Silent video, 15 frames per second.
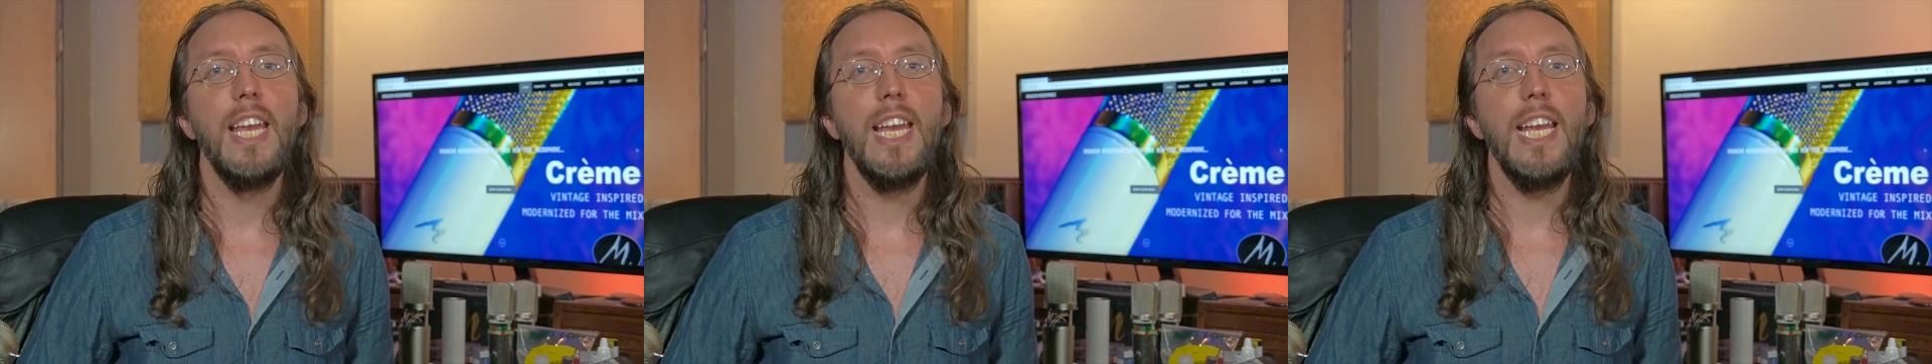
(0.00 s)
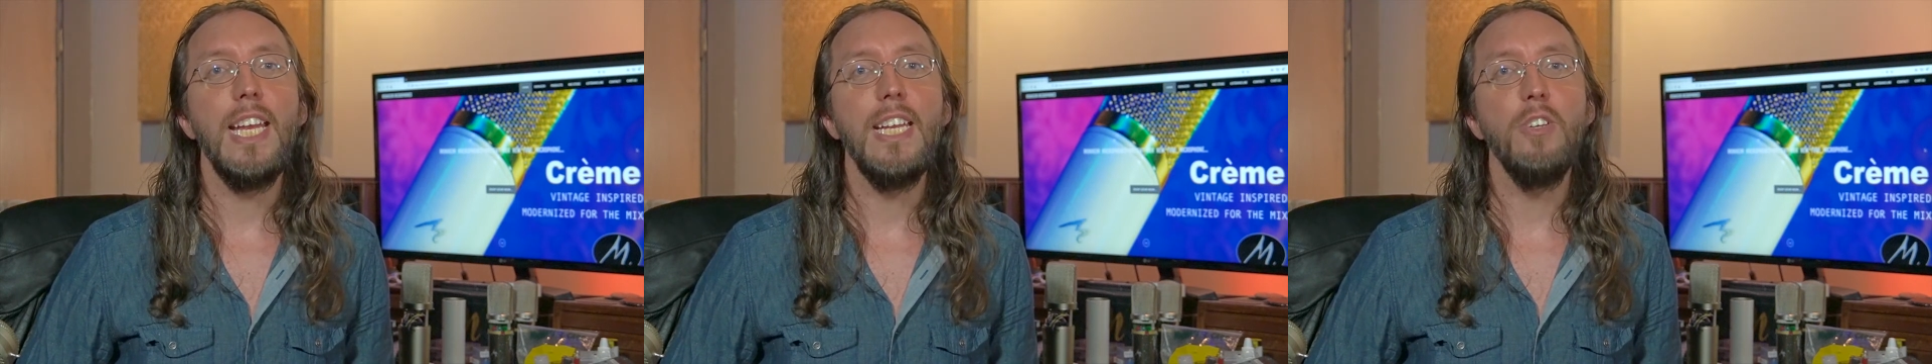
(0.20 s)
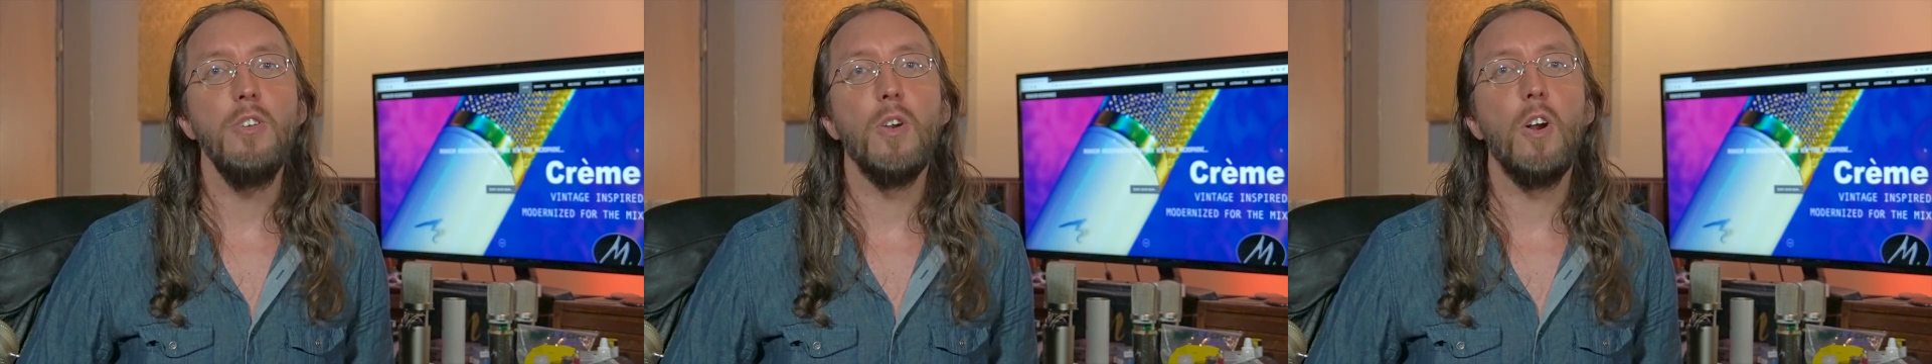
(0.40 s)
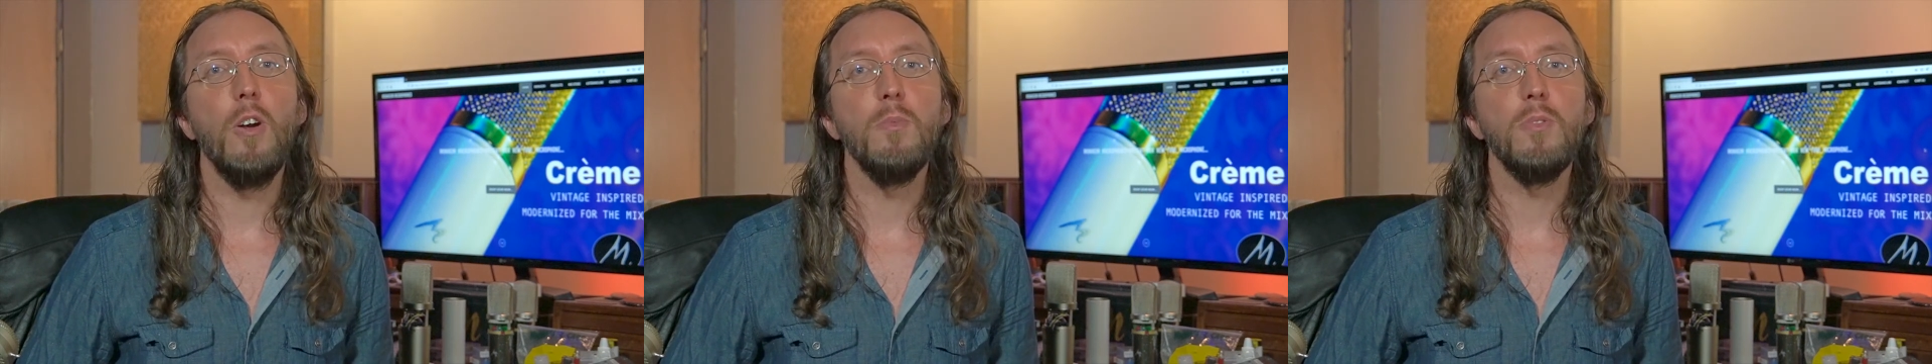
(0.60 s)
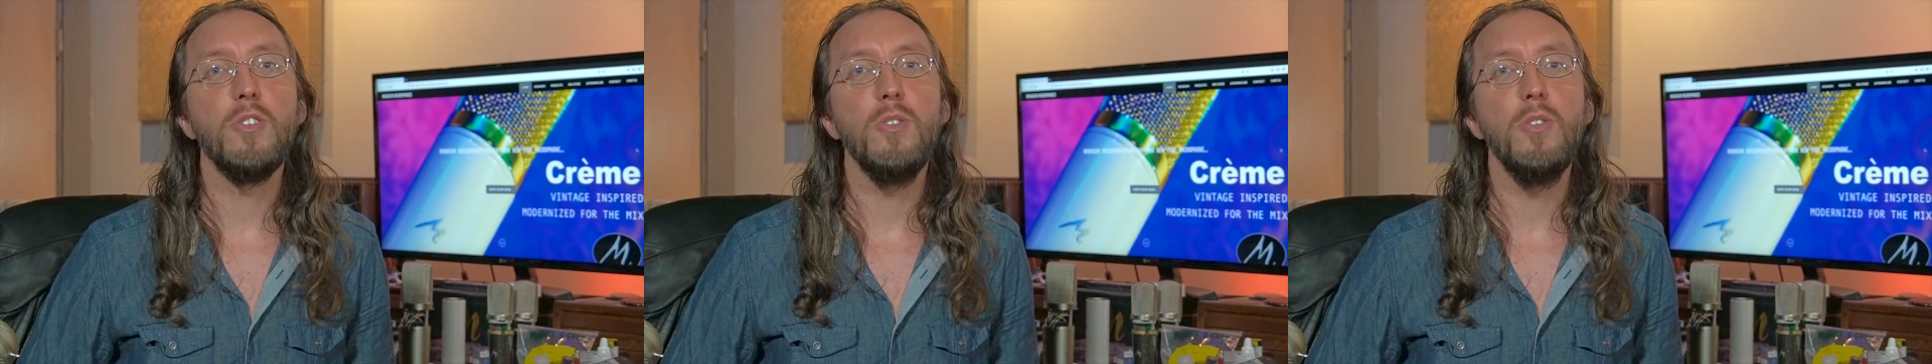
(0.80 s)
in your
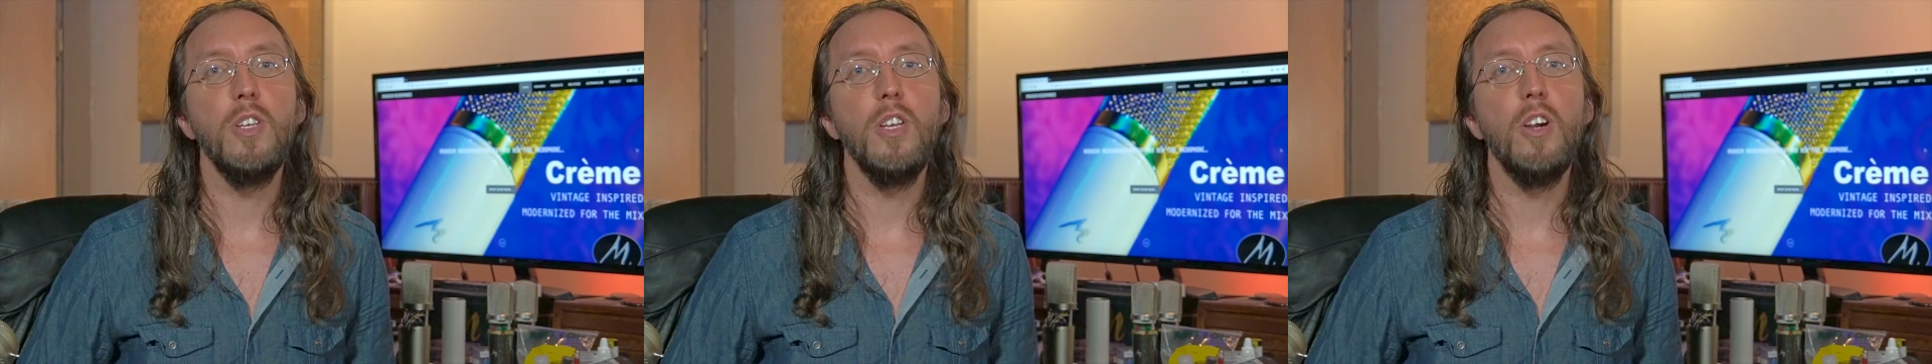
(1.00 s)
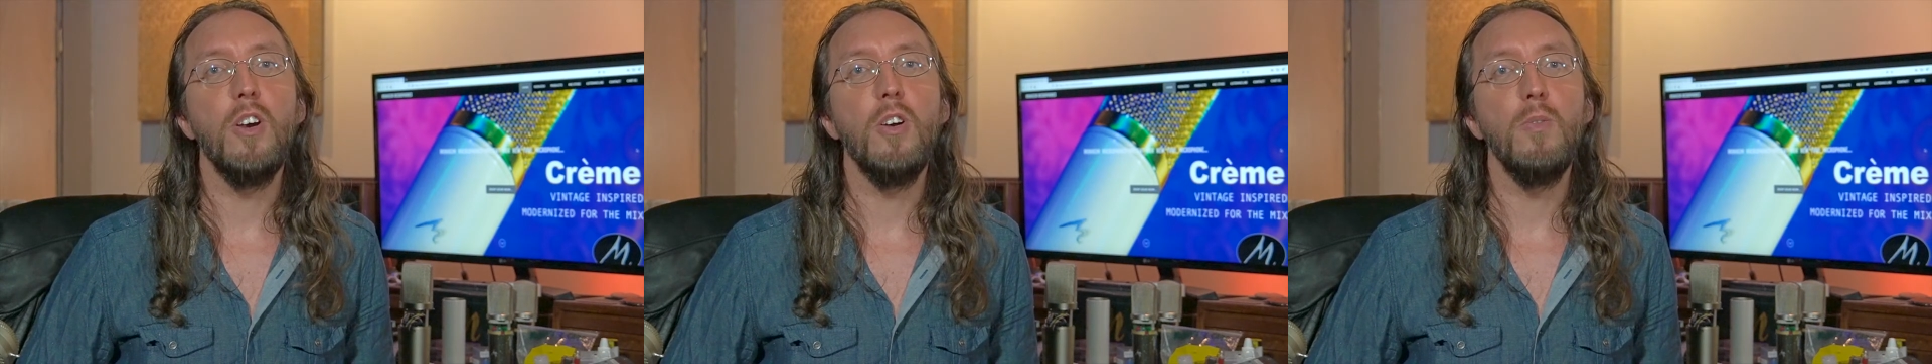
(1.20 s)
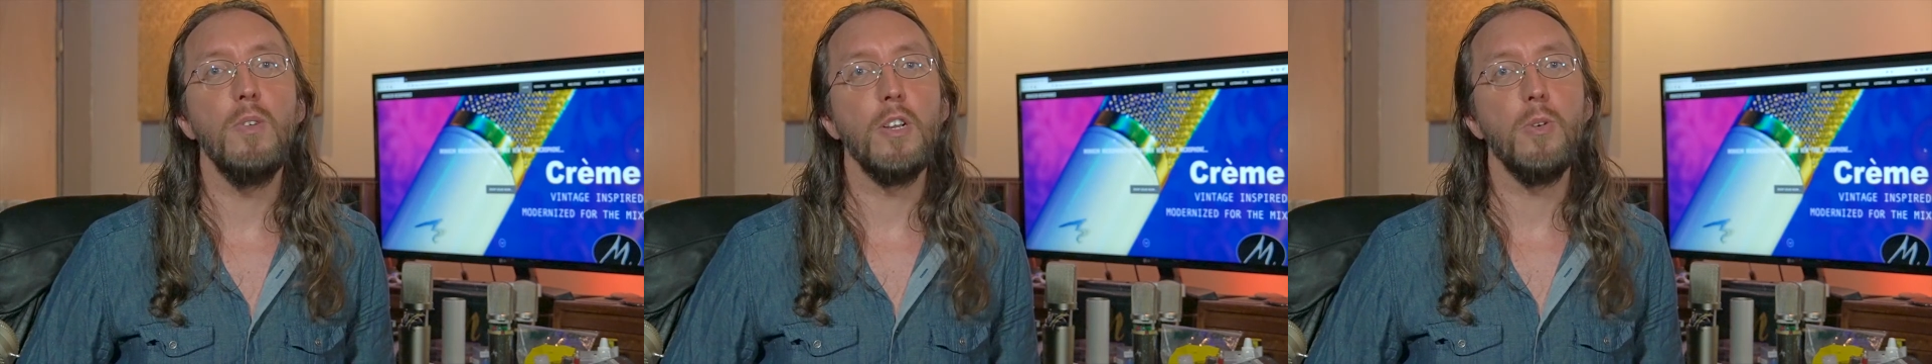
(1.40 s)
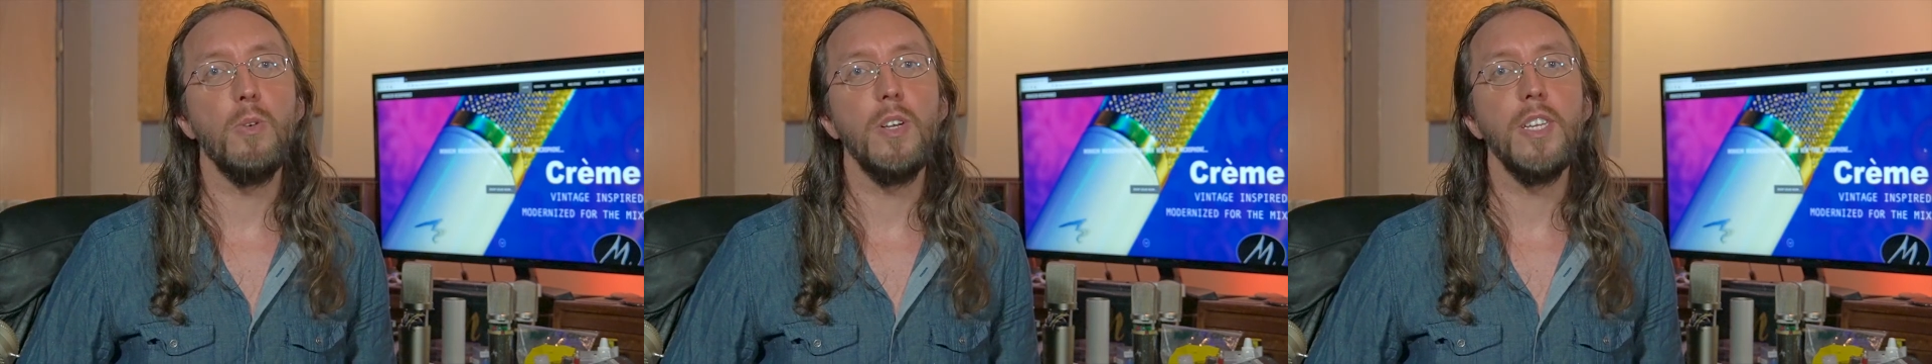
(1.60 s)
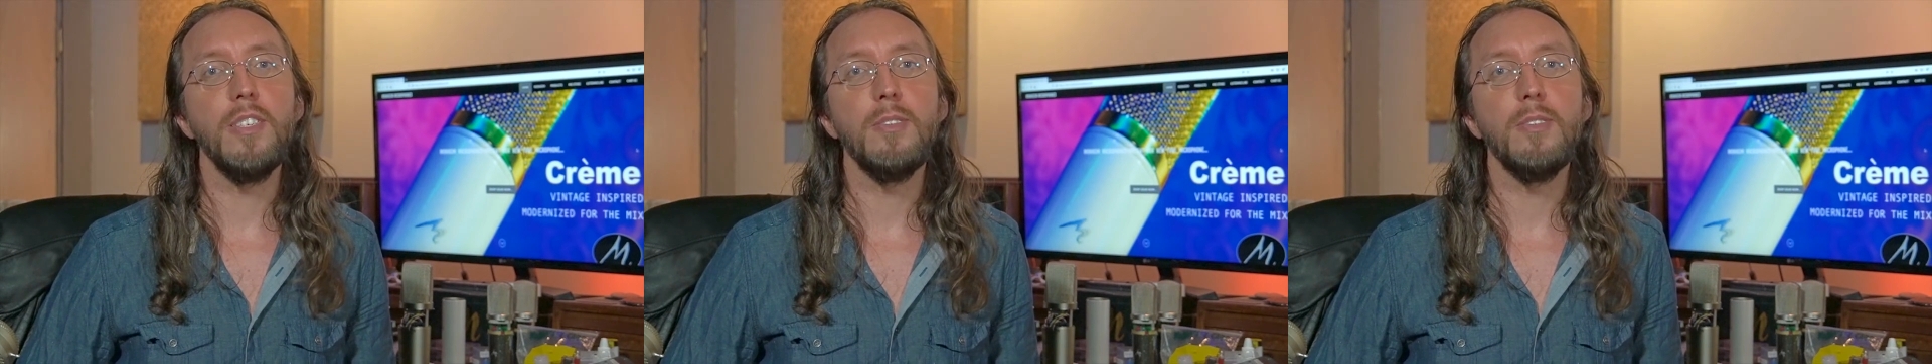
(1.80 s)
home studio, recording